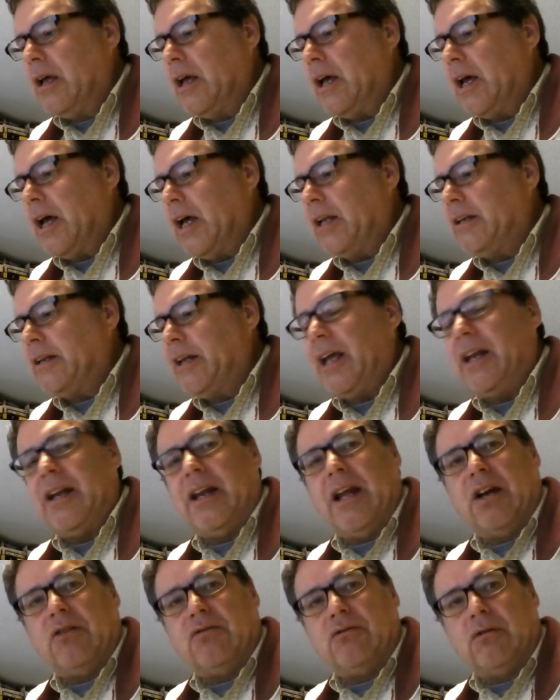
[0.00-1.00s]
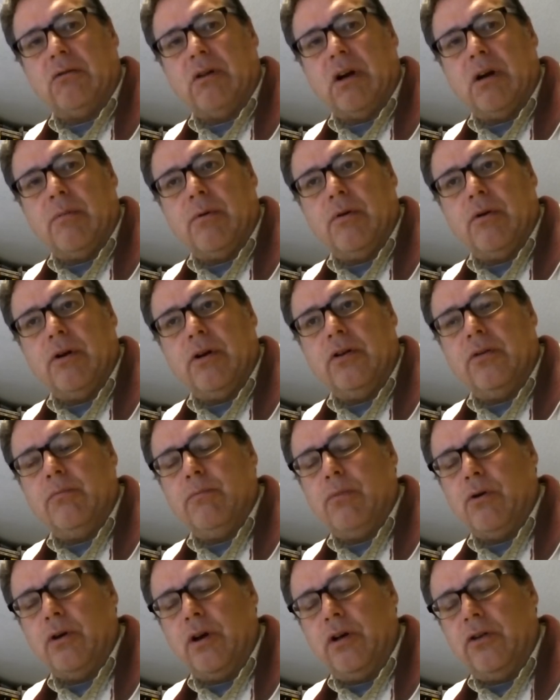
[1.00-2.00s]
10 extra credit
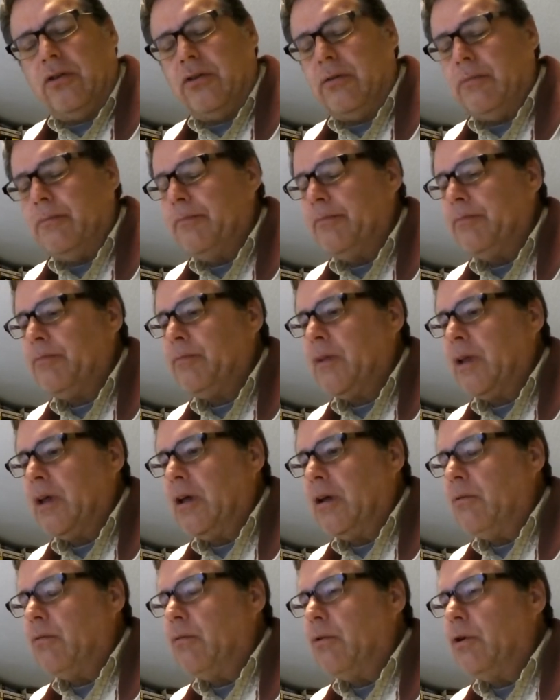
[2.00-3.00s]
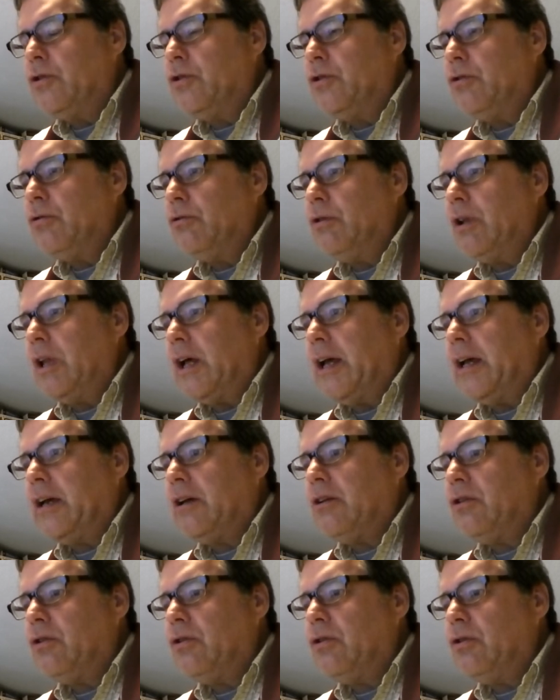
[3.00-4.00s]
points. Would you like
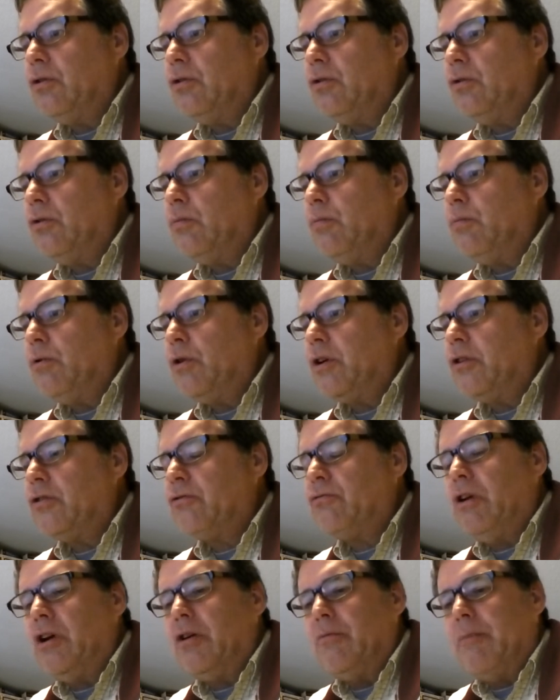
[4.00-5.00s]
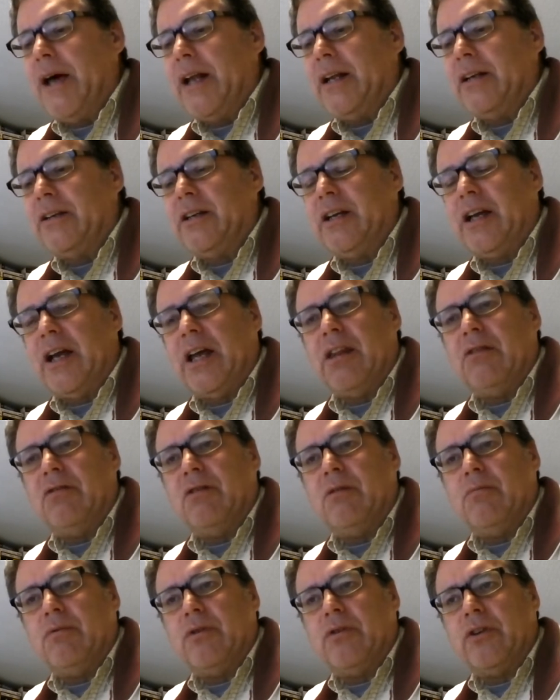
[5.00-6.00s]
to put a screen-o-matic together
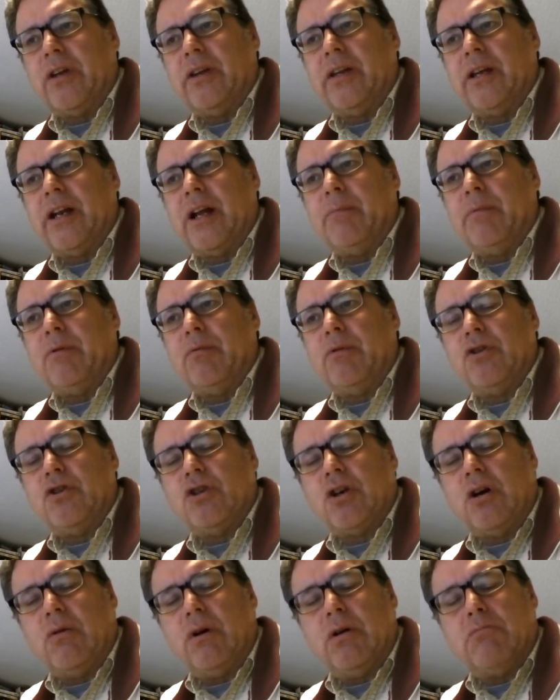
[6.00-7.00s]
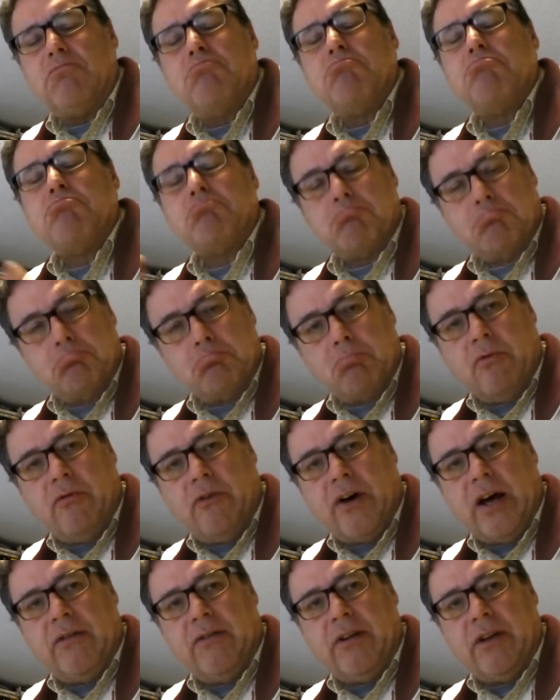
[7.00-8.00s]
and present that up and we show it?
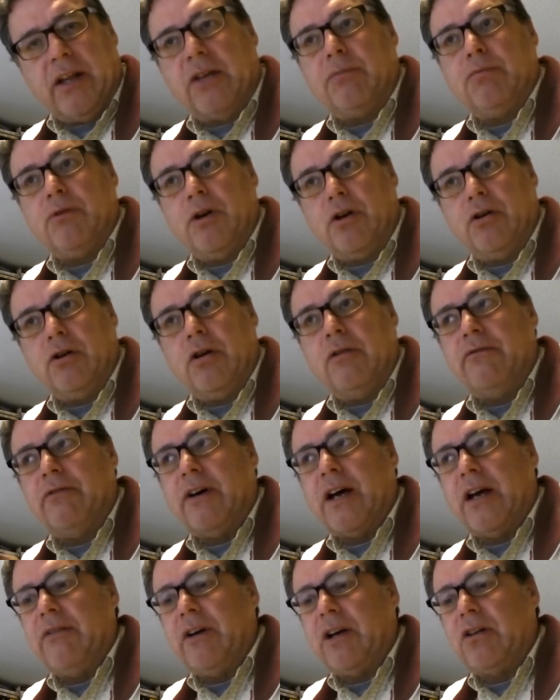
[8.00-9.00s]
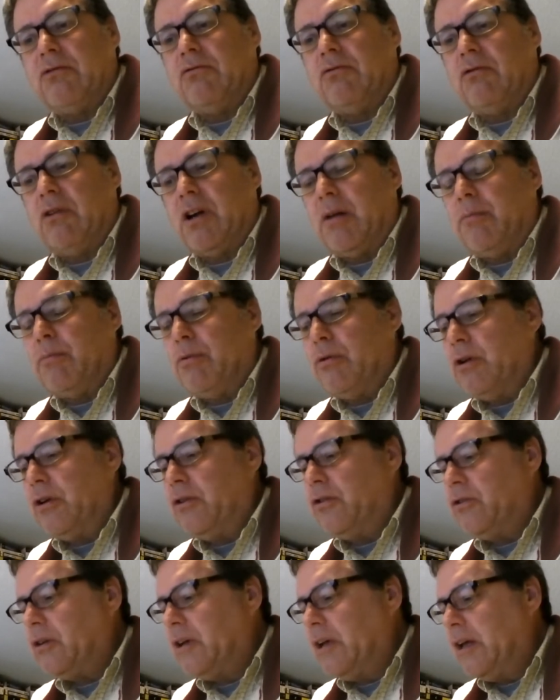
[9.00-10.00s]
5, that's pretty good, 5 extra credit
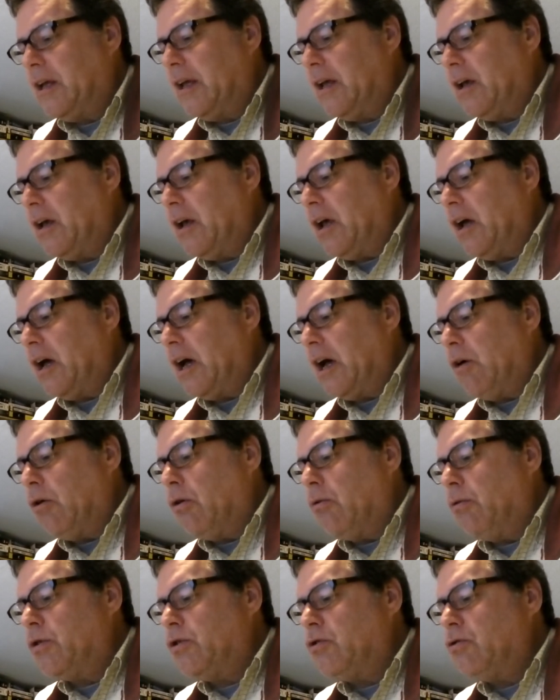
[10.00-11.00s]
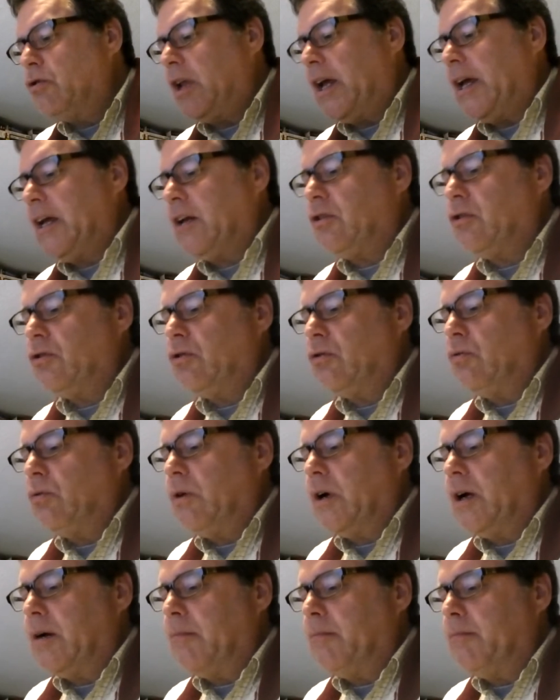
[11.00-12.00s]
points. Or would you like
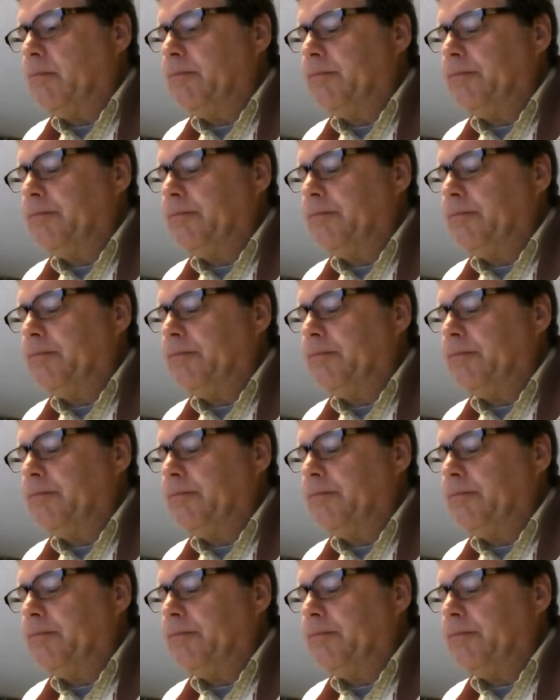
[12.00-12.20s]
to